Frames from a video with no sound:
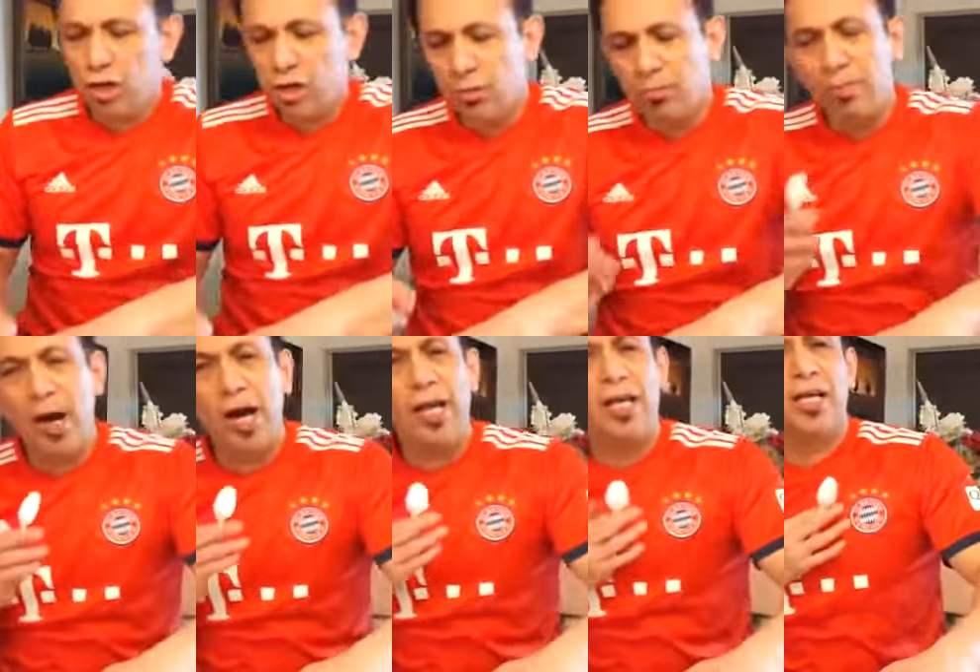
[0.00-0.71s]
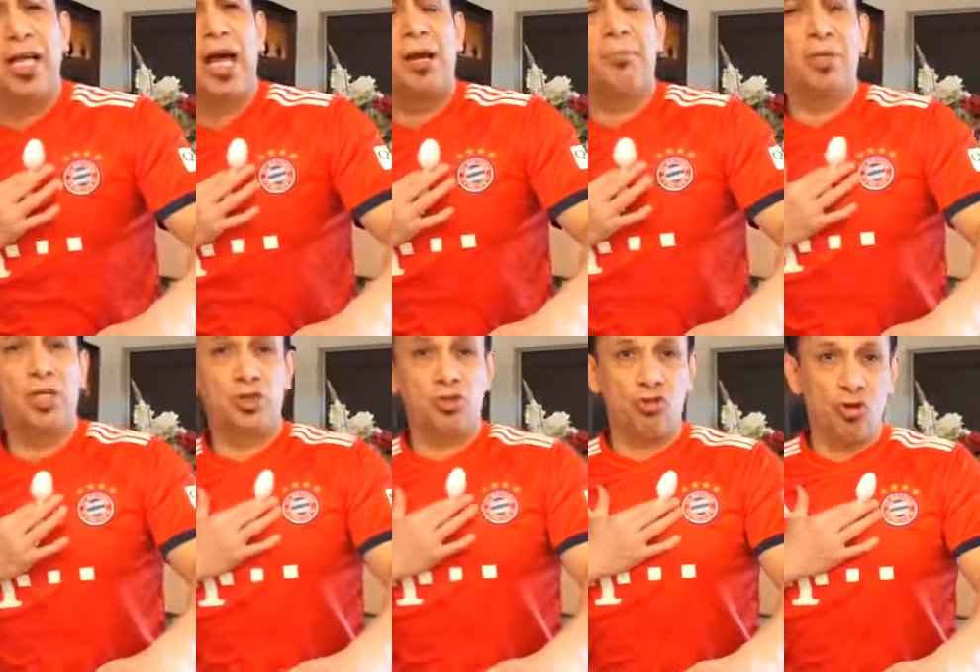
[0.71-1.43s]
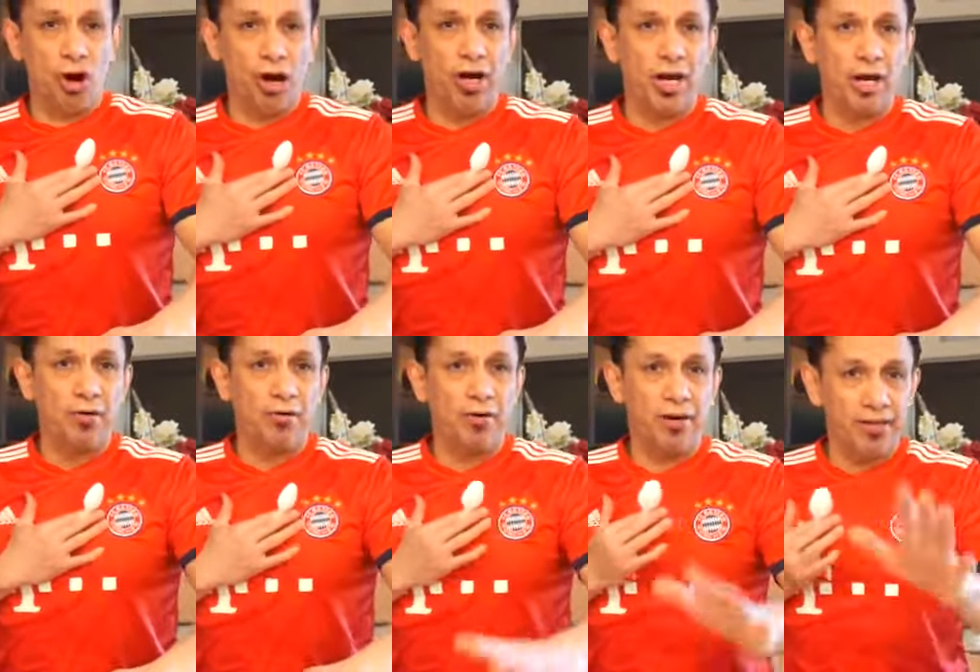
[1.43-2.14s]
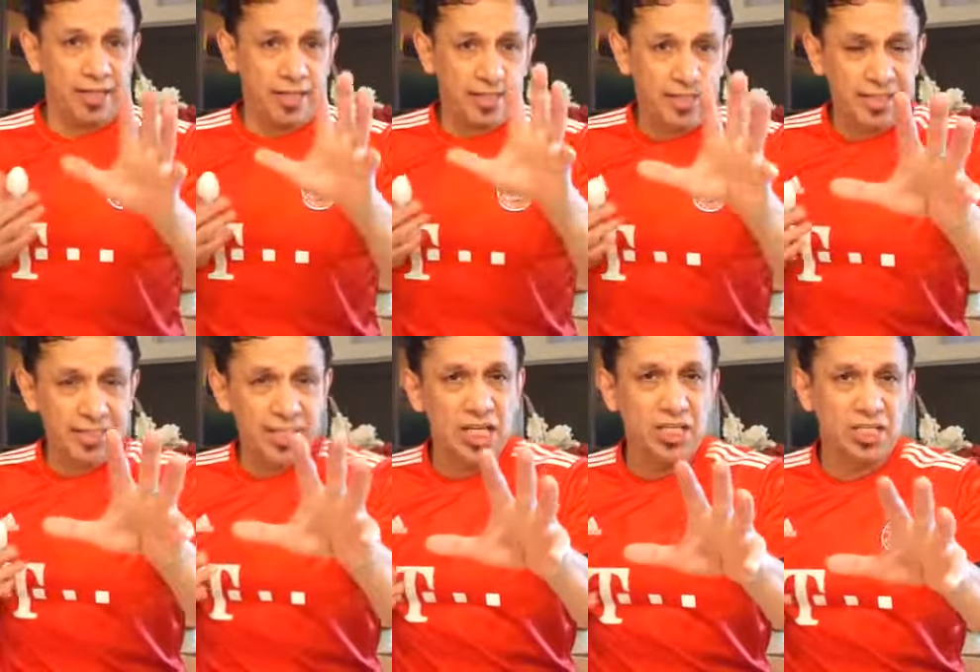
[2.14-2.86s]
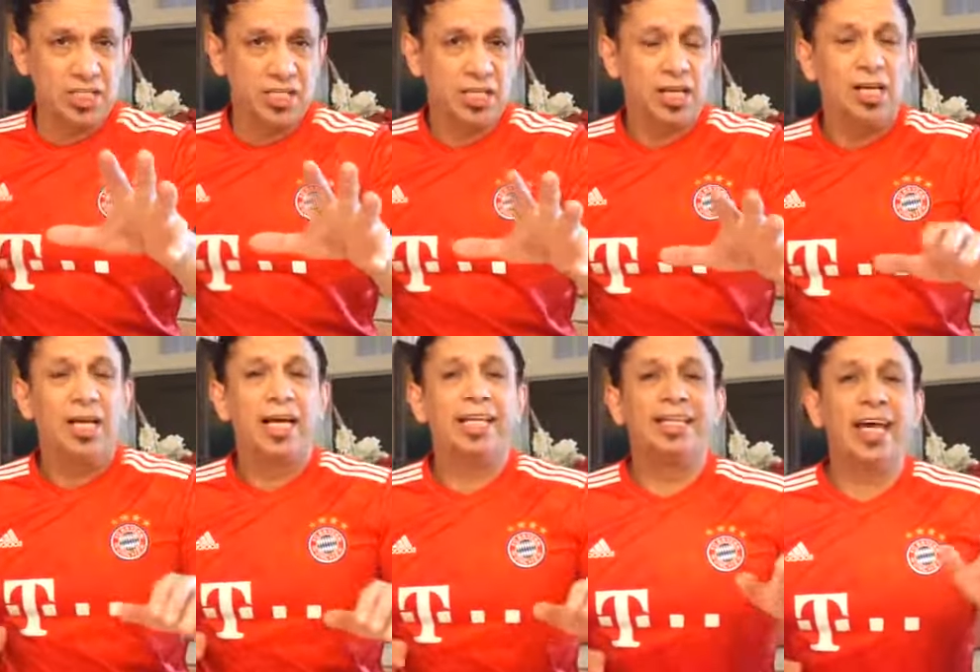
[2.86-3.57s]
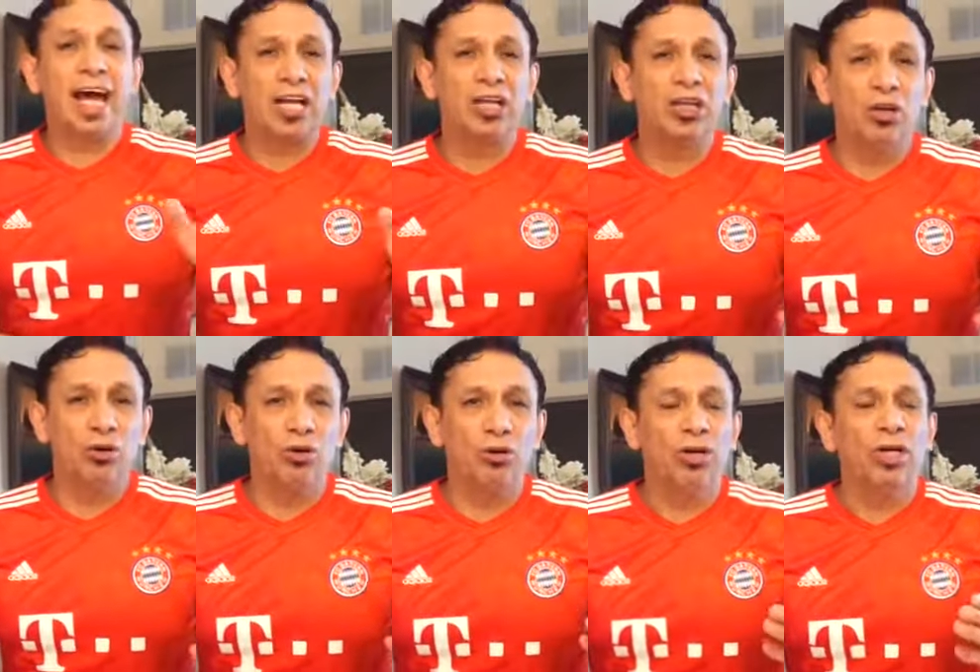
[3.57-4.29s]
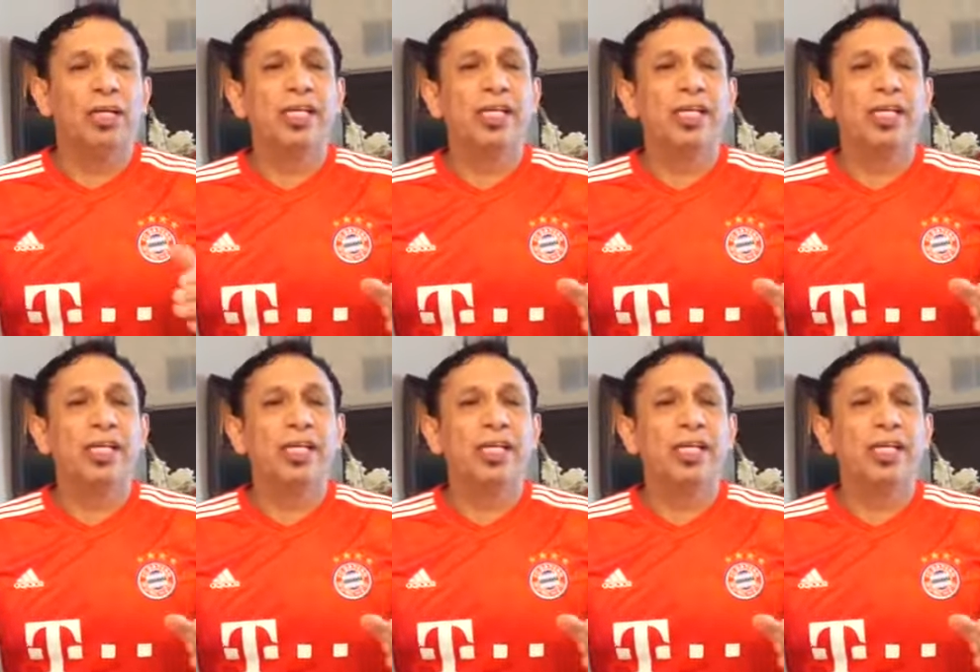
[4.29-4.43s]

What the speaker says: body got to be stronger when the disease attack you.